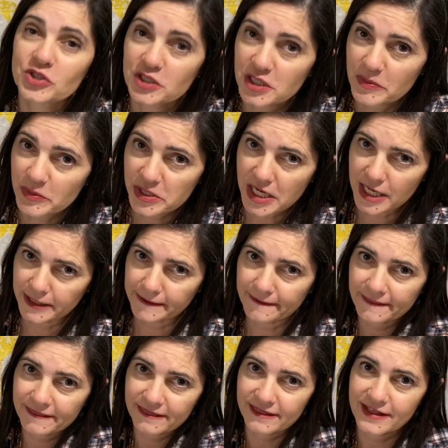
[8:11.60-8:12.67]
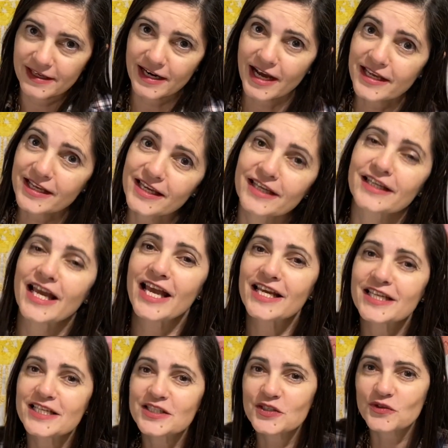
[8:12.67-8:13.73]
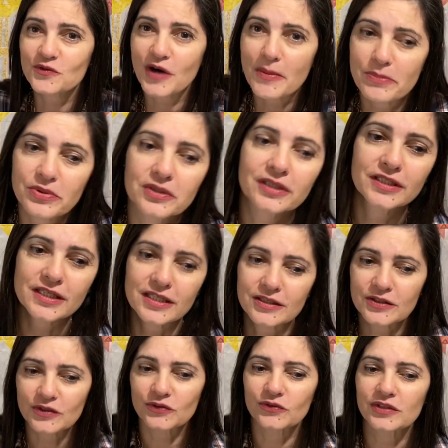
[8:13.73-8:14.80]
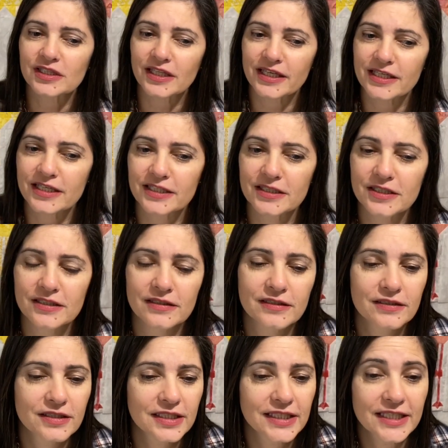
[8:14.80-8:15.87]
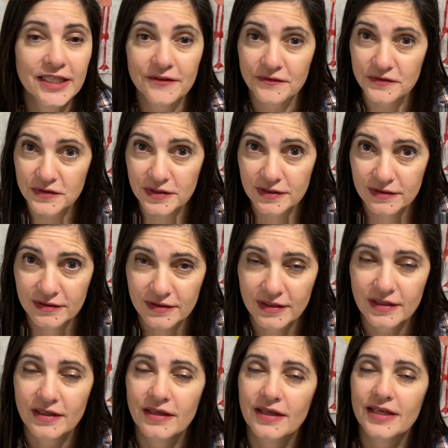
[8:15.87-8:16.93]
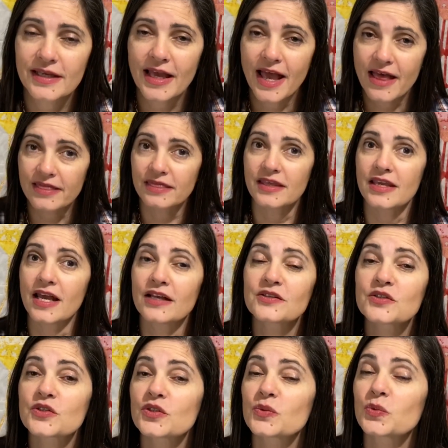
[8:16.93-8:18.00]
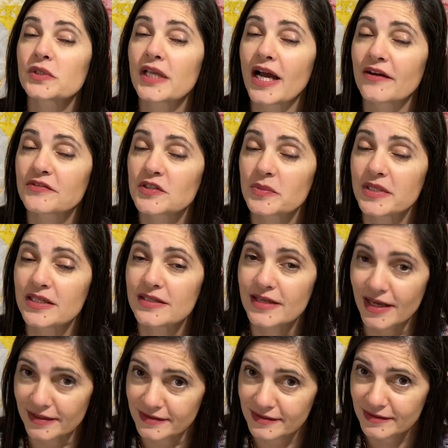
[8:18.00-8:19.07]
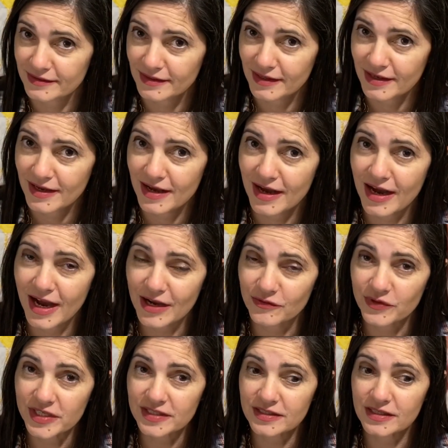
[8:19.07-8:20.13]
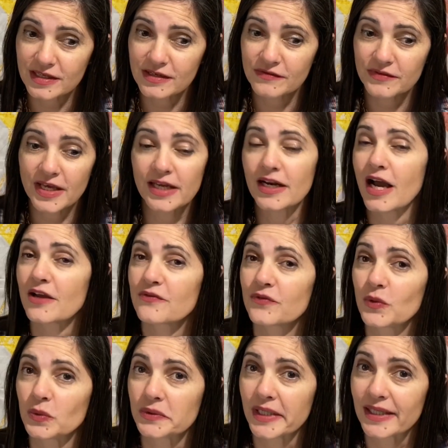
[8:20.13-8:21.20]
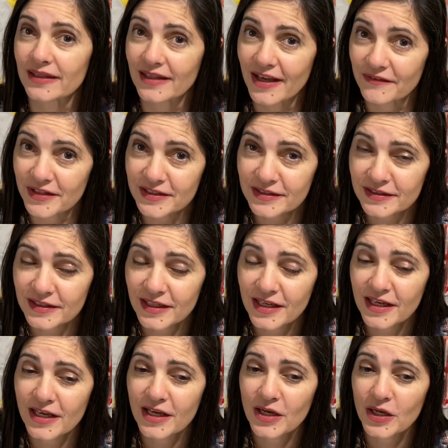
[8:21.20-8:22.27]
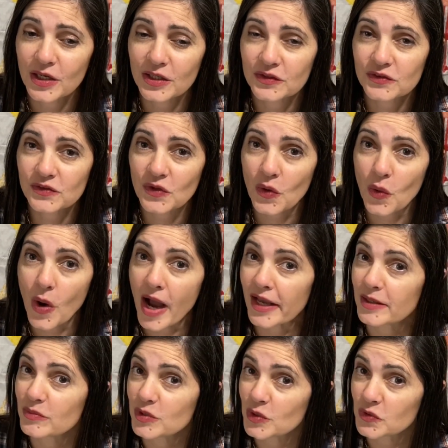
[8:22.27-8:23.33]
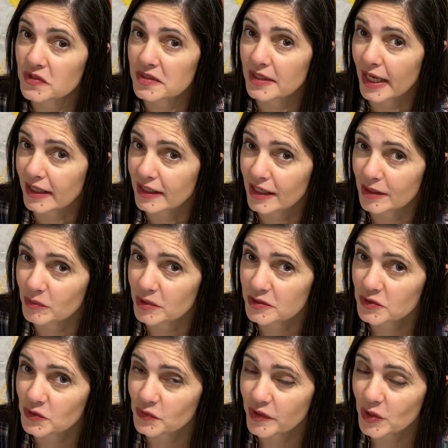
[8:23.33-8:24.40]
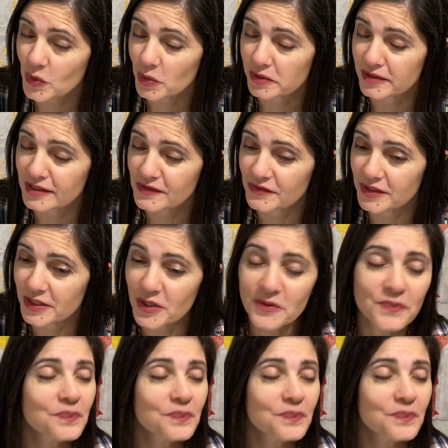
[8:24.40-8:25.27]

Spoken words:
number 9. Did I get any scrapbooking related gifts? And the answer would have to be yes. I received an iPhone 11, so I am using that camera to record this video.